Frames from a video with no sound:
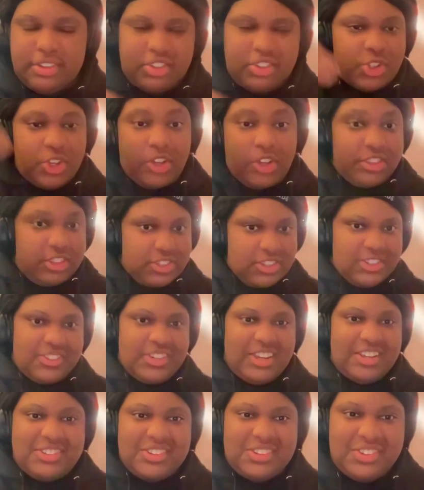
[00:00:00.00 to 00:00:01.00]
just all the
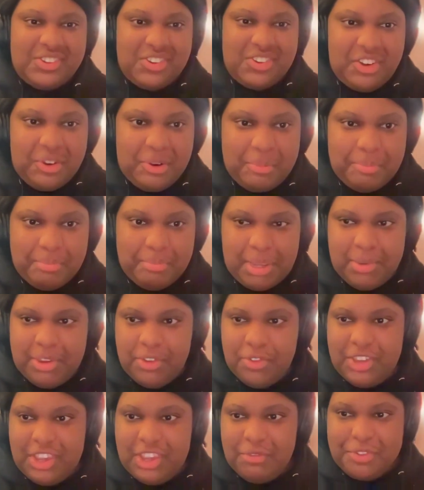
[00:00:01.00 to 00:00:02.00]
successes, maybe
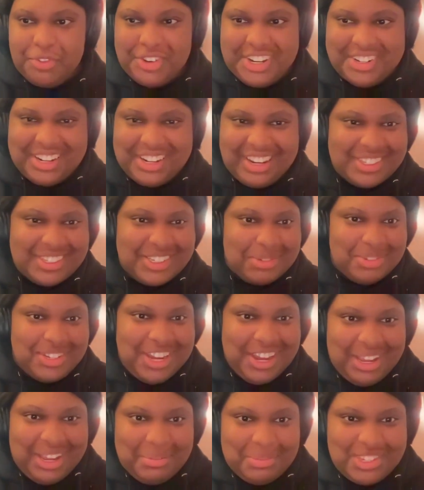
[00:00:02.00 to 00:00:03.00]
you get freaked out
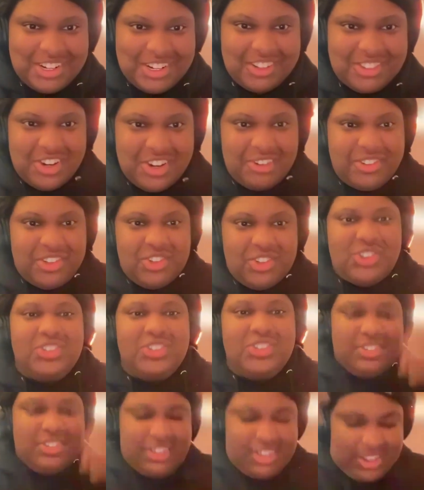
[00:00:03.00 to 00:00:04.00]
sometimes and it's hard to
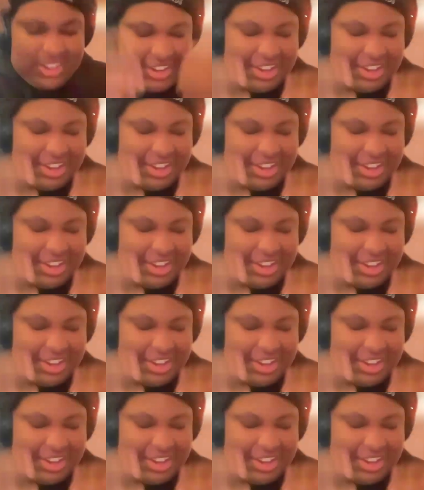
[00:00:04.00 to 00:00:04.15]
just